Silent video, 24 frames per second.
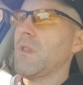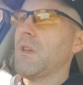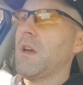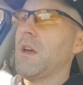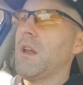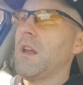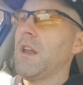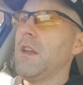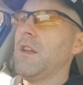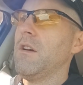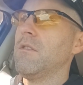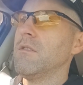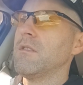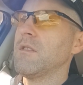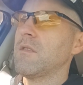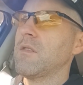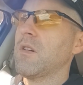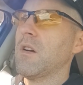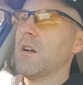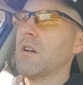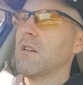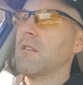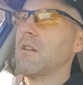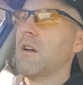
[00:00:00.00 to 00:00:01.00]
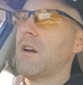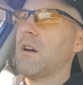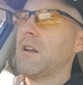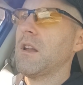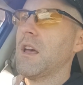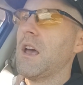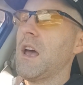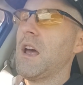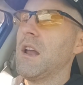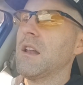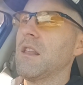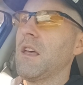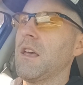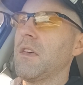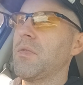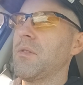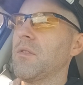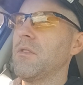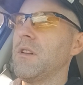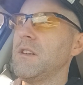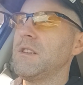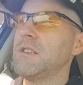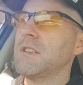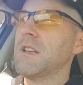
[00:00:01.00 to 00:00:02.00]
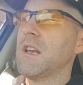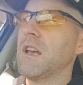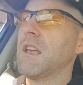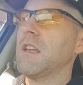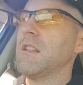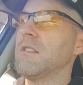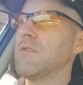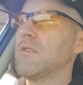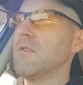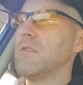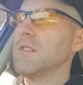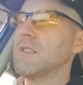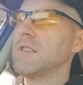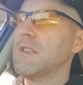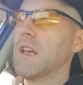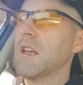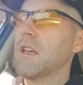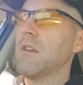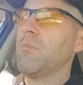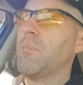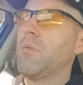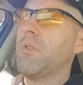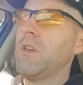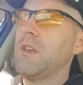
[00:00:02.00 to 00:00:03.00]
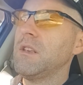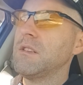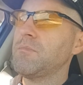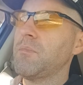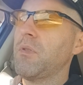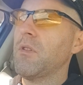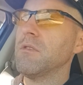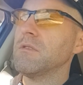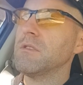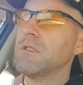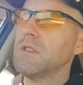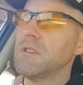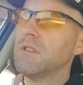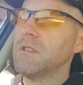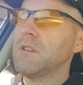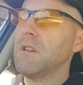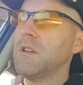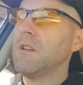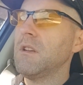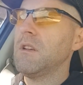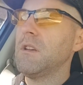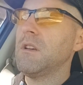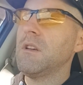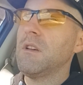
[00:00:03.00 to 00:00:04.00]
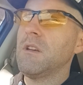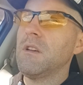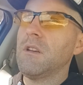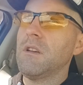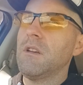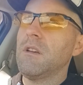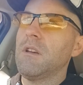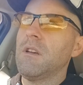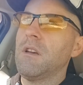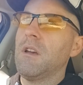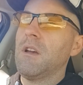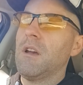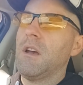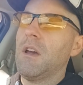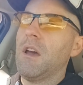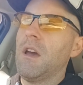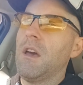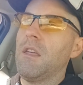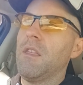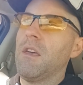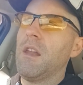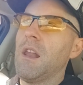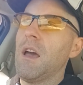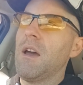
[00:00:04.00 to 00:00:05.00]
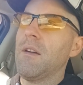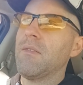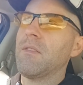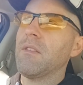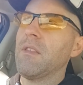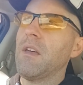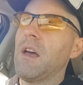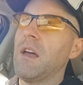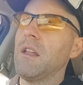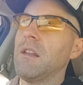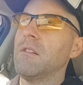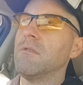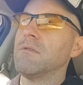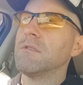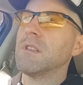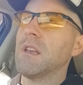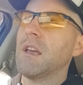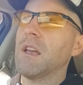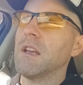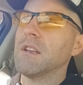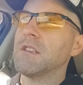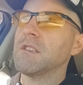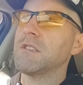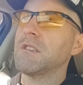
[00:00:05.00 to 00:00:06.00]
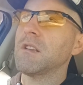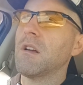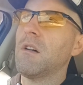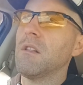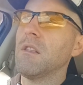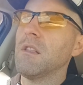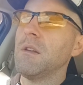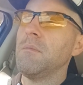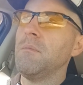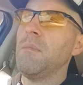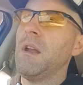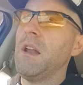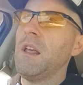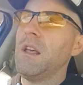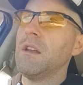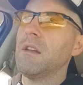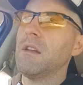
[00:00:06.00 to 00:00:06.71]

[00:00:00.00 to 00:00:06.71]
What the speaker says: And And I know at the turnaround I had like 30 seconds on the second place person, and then after that there was like a solid minute